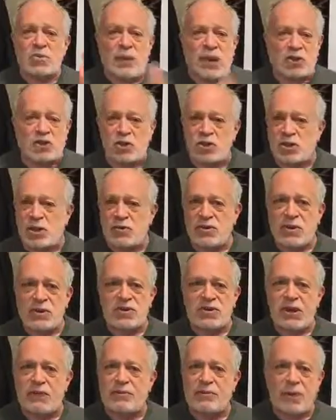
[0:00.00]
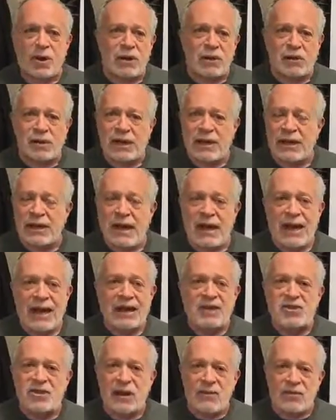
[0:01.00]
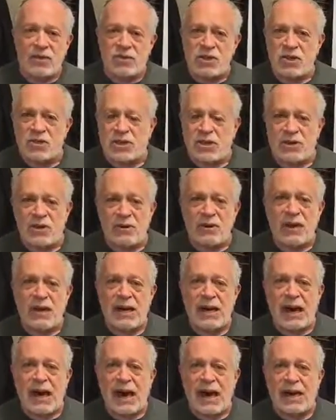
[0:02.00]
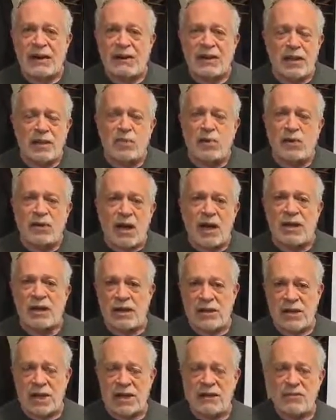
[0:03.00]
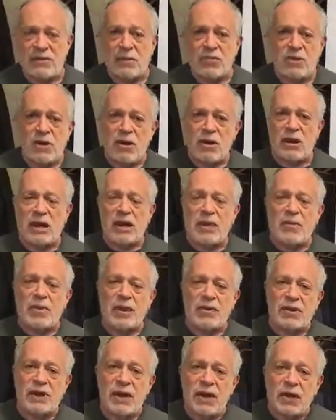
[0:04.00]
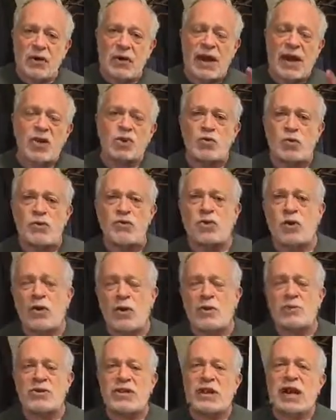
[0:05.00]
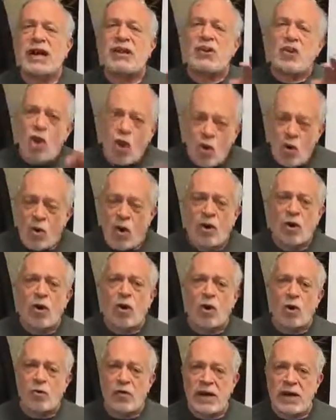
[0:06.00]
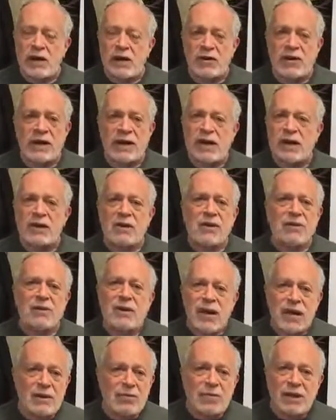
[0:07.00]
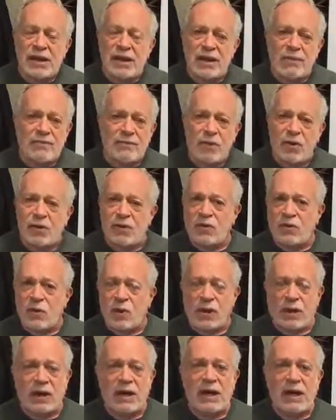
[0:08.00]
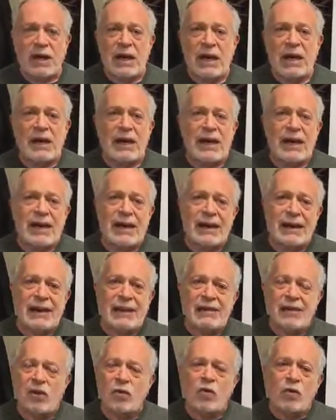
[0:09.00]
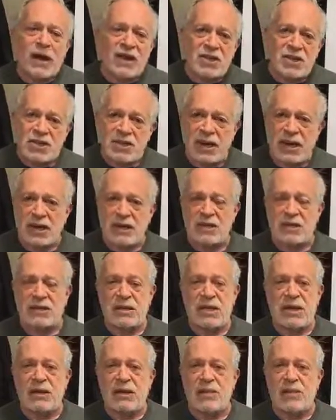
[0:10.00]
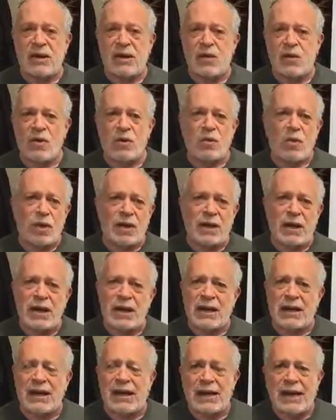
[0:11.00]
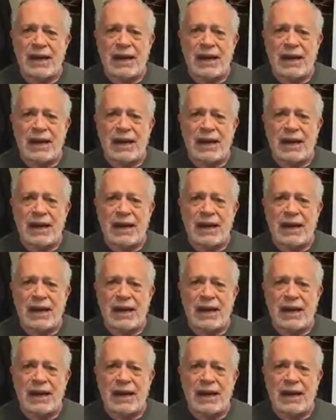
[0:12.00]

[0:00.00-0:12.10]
Massachusetts, and Berkeley, and San Francisco, and liberal enclaves. I'm talking about grassroots groups that I know are already doing incredibly important work in red states, who are working